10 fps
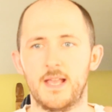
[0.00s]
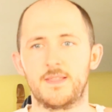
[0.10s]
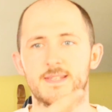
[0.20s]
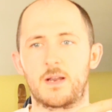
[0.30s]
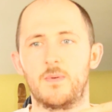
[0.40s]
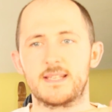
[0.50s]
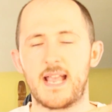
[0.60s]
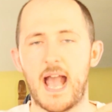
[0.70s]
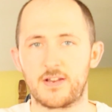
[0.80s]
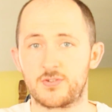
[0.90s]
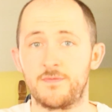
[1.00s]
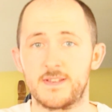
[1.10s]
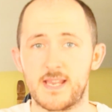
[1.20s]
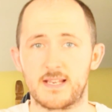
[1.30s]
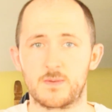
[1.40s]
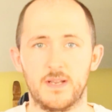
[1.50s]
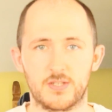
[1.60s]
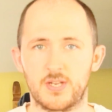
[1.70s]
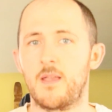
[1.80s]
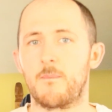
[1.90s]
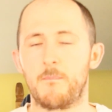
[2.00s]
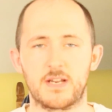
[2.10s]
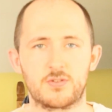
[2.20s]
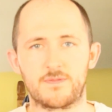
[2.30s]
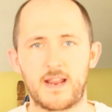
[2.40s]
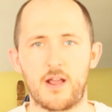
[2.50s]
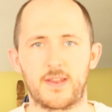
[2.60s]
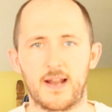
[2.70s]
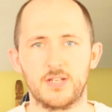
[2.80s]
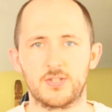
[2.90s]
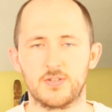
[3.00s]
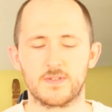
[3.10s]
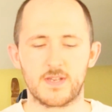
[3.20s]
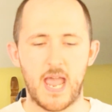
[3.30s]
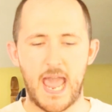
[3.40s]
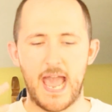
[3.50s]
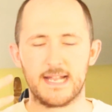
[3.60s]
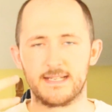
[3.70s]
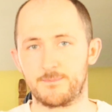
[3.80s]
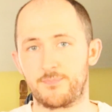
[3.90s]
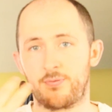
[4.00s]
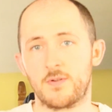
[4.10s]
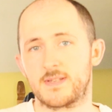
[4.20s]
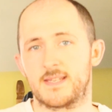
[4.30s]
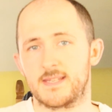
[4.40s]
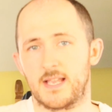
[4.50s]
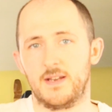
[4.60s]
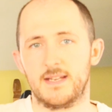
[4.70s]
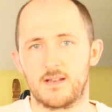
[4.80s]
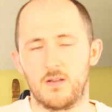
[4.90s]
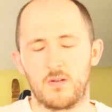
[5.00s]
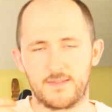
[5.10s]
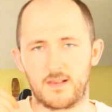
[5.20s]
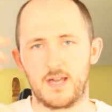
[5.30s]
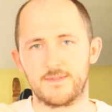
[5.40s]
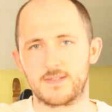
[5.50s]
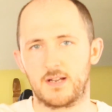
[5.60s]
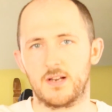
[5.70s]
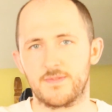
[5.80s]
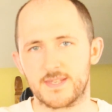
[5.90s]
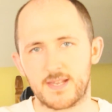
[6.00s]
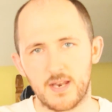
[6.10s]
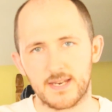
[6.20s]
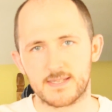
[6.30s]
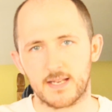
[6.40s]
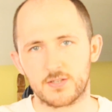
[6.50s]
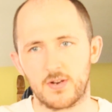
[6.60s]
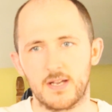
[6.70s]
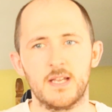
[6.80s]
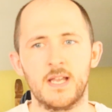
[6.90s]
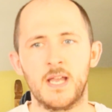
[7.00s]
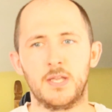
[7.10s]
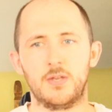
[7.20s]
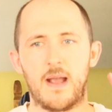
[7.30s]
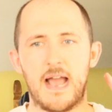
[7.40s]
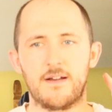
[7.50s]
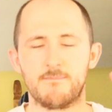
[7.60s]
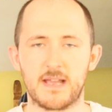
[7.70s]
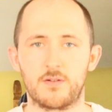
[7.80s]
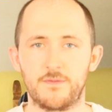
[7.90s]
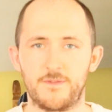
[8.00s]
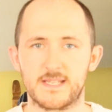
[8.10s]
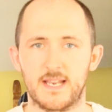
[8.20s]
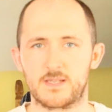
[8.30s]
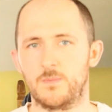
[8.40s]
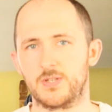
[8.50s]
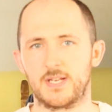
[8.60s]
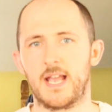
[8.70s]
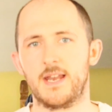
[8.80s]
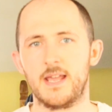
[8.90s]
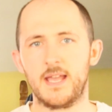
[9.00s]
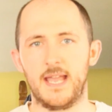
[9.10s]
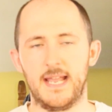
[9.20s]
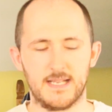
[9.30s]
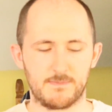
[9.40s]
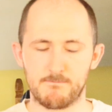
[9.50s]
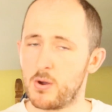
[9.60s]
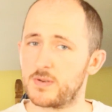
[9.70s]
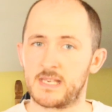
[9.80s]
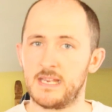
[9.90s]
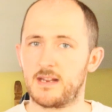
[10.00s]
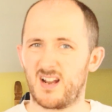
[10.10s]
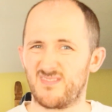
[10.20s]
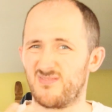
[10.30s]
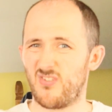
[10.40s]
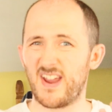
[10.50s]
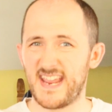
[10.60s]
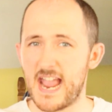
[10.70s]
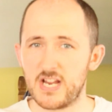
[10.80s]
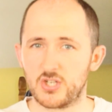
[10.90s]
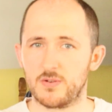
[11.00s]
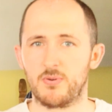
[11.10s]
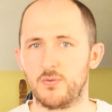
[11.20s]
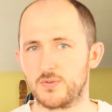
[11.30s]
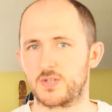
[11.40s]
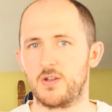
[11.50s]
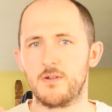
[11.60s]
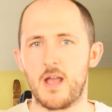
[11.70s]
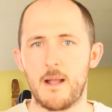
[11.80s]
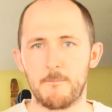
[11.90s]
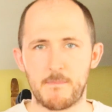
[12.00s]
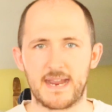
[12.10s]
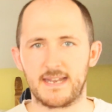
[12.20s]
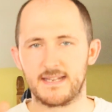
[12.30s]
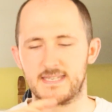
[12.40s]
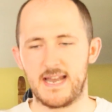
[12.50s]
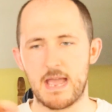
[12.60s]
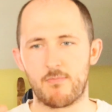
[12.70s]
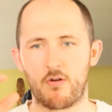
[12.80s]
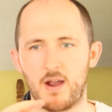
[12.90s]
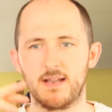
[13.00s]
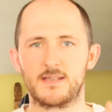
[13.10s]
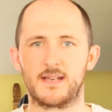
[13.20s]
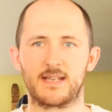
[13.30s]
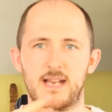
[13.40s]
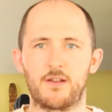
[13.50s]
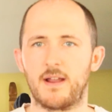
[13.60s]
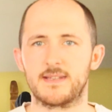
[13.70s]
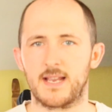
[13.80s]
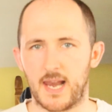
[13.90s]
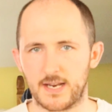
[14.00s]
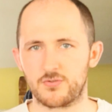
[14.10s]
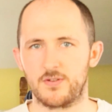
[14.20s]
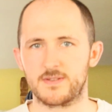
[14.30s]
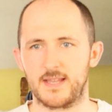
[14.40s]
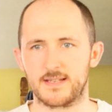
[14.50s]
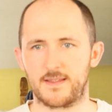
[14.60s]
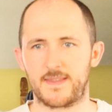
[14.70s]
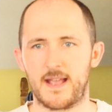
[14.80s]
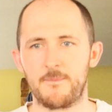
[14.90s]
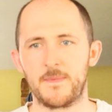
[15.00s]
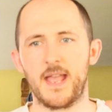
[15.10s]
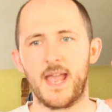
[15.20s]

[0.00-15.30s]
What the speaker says: The second one is astrophysics, which mixture of calculations and processes that you need to know, like the life cycle of the sun, etc. You have medical physics, which again is mostly kind of radiation, but also magnets and MRIs and accelerating electrons, things like that.